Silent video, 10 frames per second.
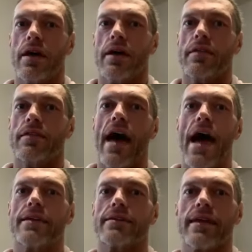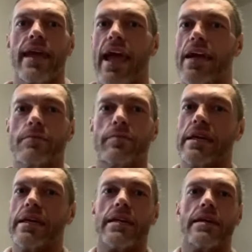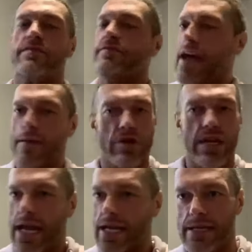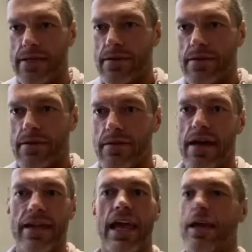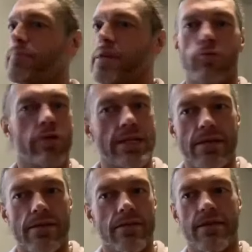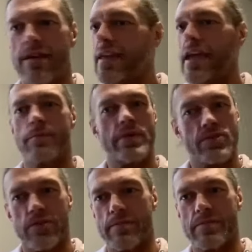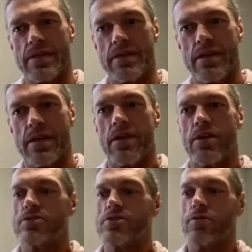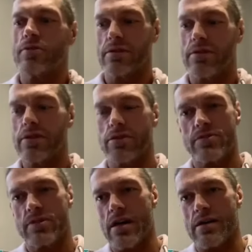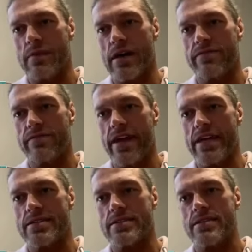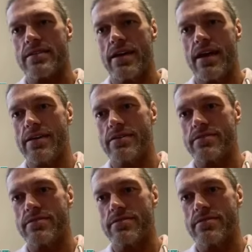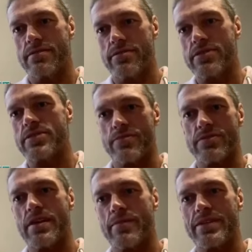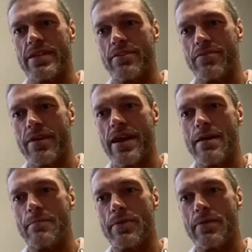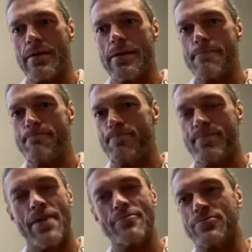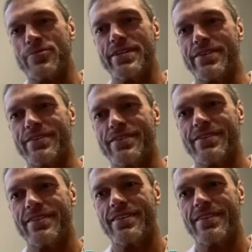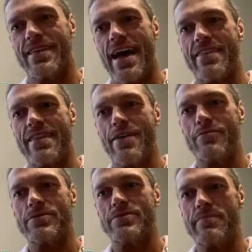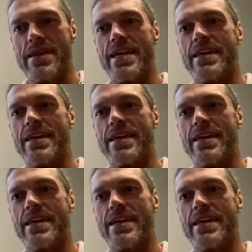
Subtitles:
that can't be fabricated, that can't be written, that can't be scripted. So the look you saw on my face as Christian was coming down the ramp, that was real. That was me